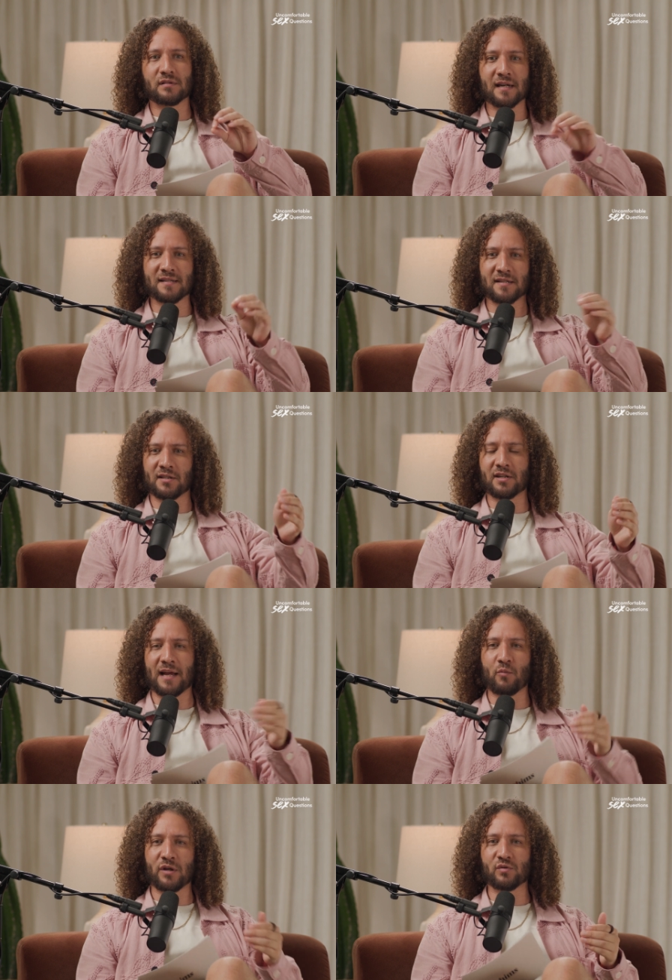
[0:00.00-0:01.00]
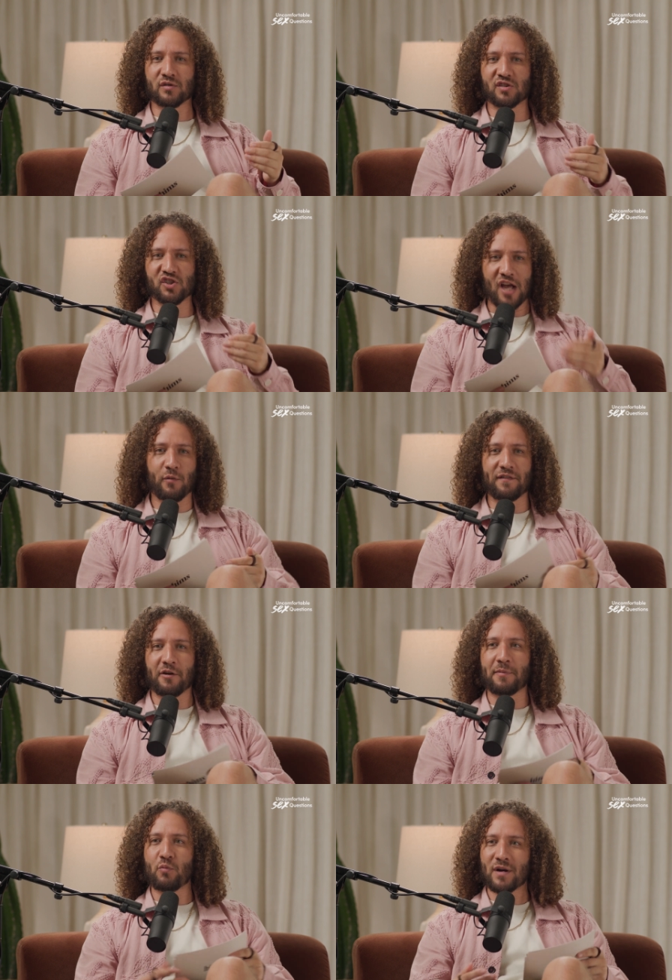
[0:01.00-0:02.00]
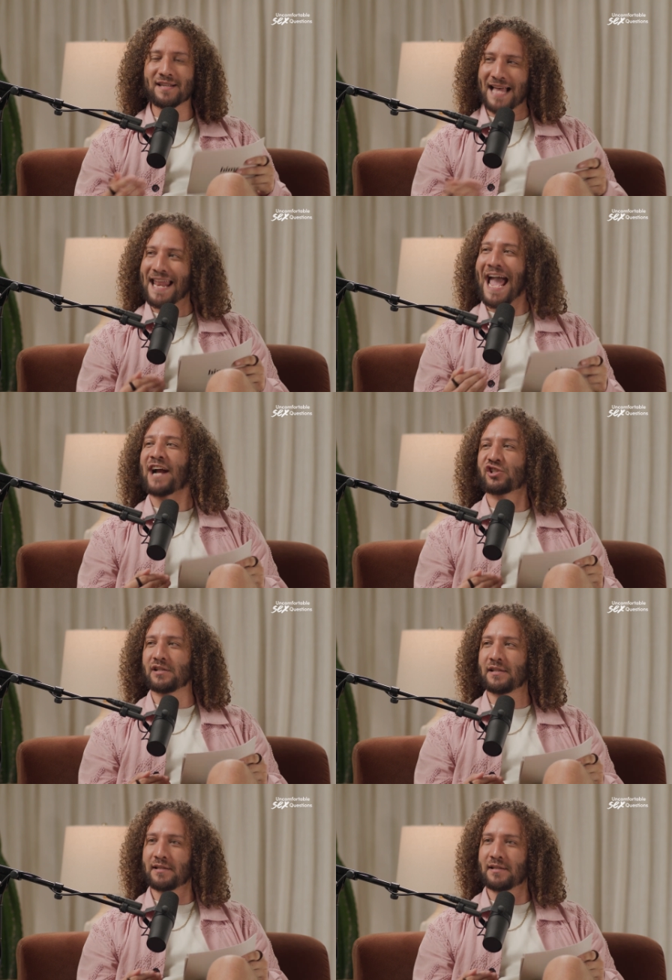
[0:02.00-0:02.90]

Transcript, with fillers: does it look like when shockwave therapy, what is that actually?